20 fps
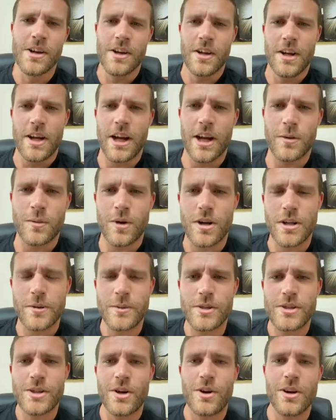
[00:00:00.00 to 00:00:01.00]
what he
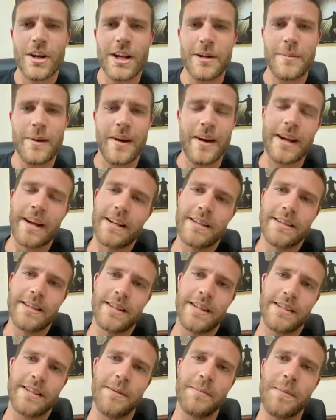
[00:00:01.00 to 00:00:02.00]
was talking about. And
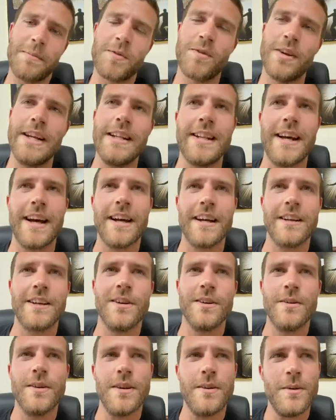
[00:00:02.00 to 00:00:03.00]
I sometimes read that and
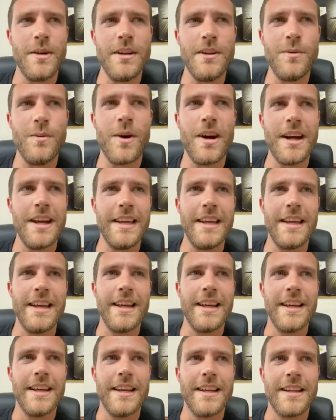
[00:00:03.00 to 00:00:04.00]
go, I wonder
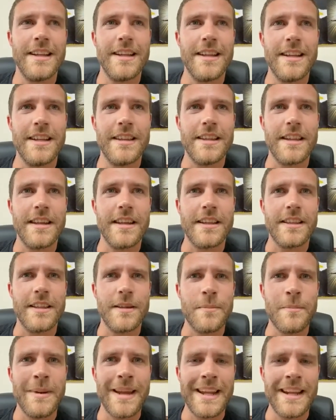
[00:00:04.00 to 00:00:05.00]
why
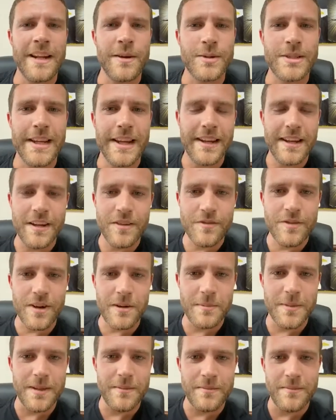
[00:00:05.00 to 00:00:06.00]
the meaning was hidden
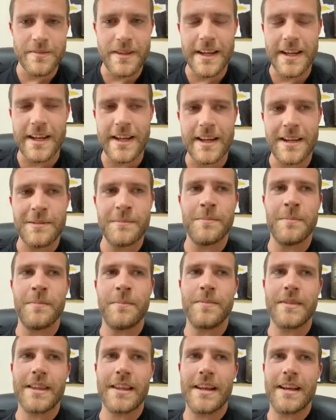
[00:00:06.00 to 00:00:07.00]
from
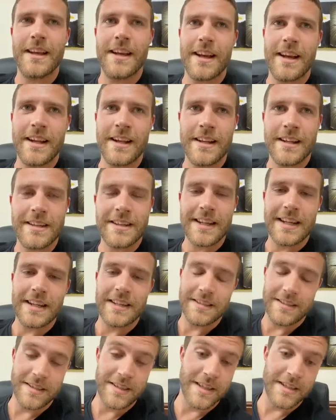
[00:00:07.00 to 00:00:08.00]
them. And
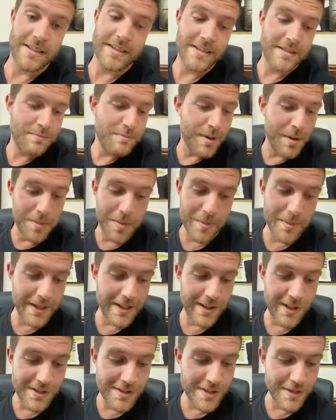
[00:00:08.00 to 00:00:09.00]
there's
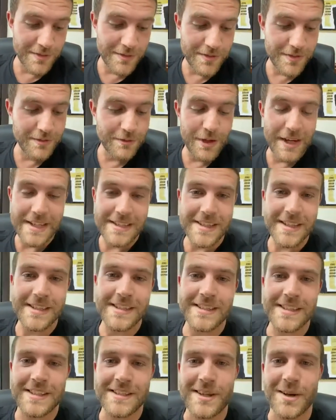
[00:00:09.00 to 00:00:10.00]
probably lots of
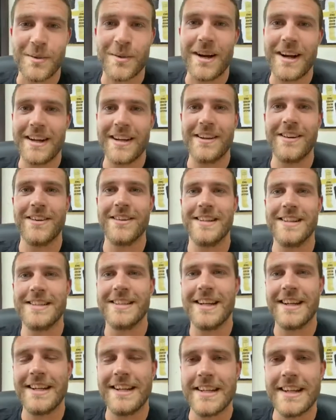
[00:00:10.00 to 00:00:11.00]
reasons as to why God
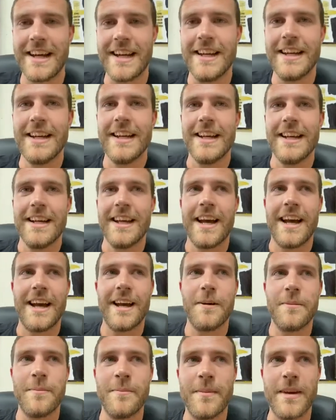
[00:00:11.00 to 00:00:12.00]
decided that.
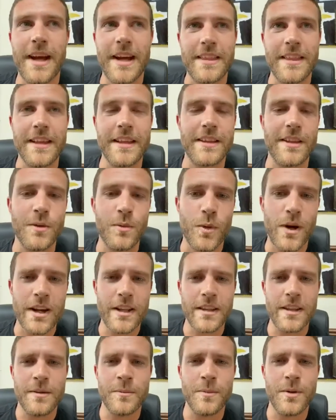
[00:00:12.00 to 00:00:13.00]
I think that
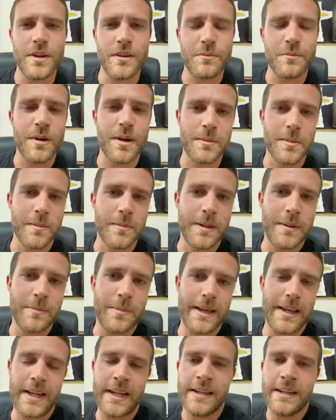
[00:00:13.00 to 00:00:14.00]
one of them would have probably
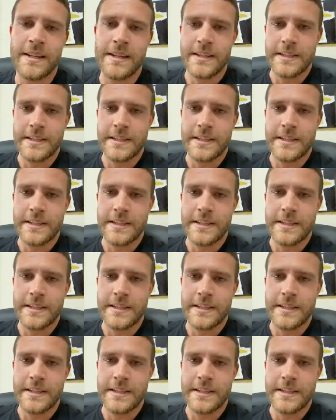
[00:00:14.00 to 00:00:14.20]
been